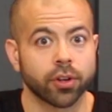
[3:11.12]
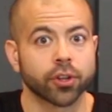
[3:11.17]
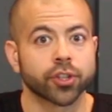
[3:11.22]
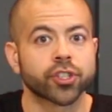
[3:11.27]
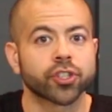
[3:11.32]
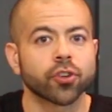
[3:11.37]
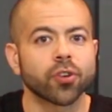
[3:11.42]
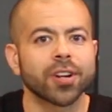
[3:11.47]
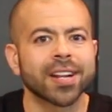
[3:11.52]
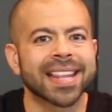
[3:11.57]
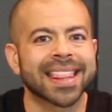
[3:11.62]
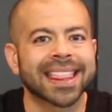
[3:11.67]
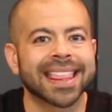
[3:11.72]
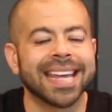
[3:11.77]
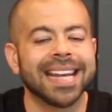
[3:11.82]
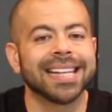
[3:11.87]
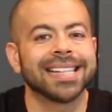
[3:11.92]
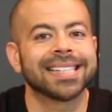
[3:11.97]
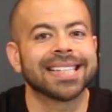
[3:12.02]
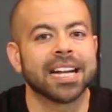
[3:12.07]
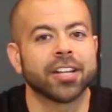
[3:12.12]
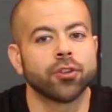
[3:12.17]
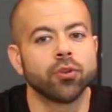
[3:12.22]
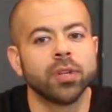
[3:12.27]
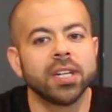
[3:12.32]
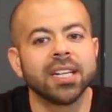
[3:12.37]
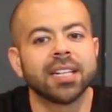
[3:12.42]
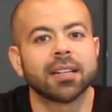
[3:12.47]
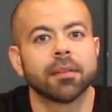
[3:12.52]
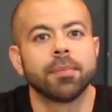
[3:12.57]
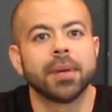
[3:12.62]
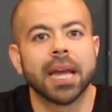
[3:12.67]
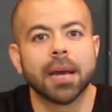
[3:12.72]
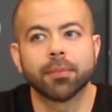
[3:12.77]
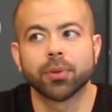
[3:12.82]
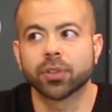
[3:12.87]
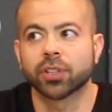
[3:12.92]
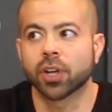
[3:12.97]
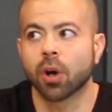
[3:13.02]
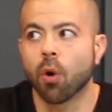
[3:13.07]
There's certain things that you need to be
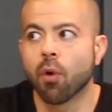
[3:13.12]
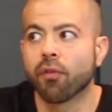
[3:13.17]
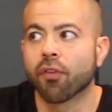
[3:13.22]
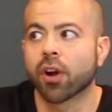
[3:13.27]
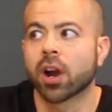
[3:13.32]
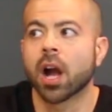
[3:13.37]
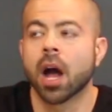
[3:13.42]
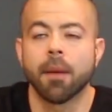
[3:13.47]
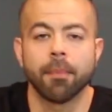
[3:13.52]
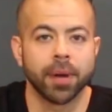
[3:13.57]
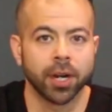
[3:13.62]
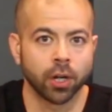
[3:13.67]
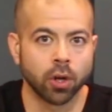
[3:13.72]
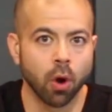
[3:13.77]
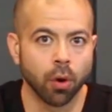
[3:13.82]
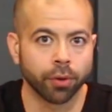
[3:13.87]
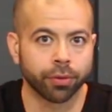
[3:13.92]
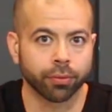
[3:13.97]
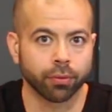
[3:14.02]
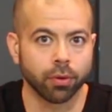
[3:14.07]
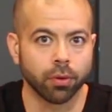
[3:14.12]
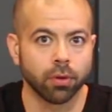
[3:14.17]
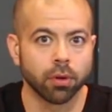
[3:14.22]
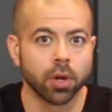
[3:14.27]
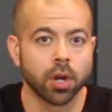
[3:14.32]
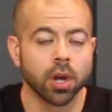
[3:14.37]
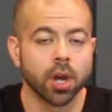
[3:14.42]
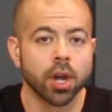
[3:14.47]
able to overcome and go through.